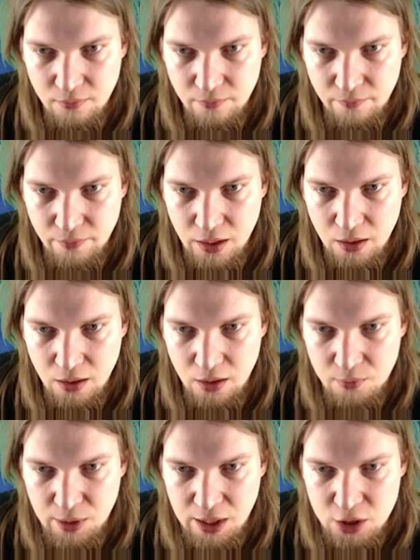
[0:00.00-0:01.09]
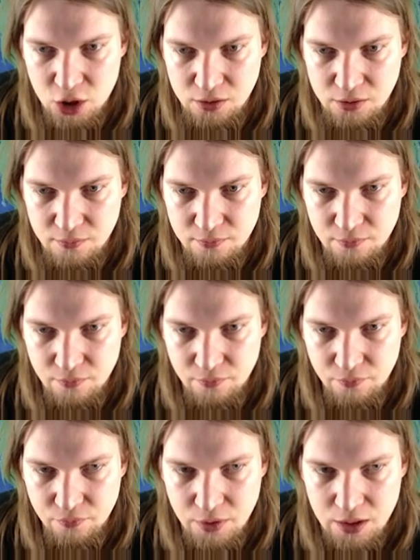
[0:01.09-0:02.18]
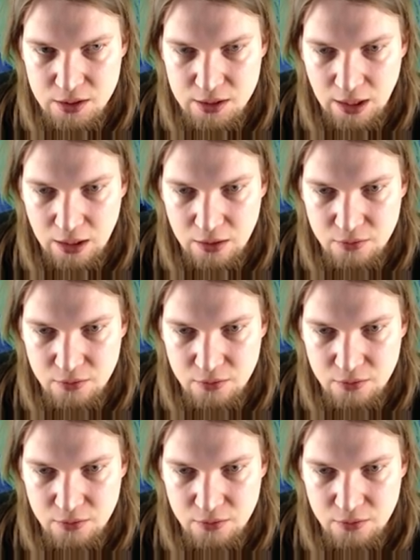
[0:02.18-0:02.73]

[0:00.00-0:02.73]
And a pine shield. Let's take it.